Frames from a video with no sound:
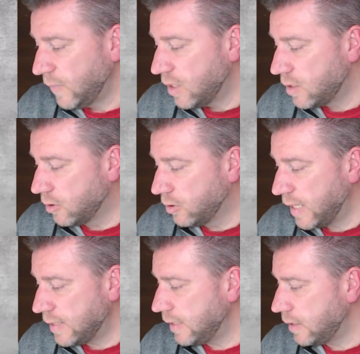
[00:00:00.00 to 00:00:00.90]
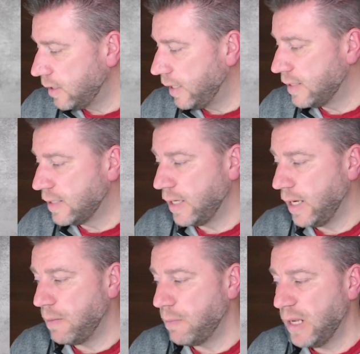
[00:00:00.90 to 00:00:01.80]
So that's it. It's
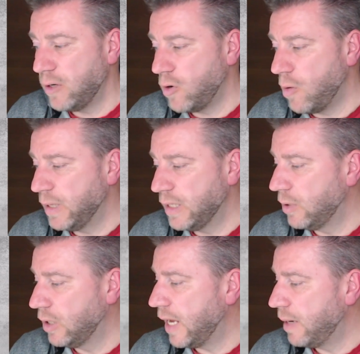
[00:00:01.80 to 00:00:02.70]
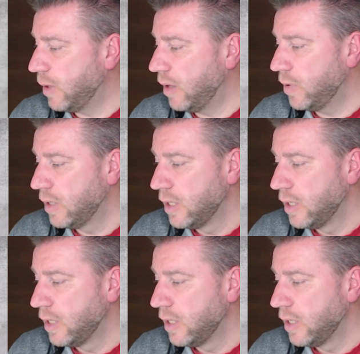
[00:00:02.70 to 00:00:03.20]
a Matter compatible light bulb.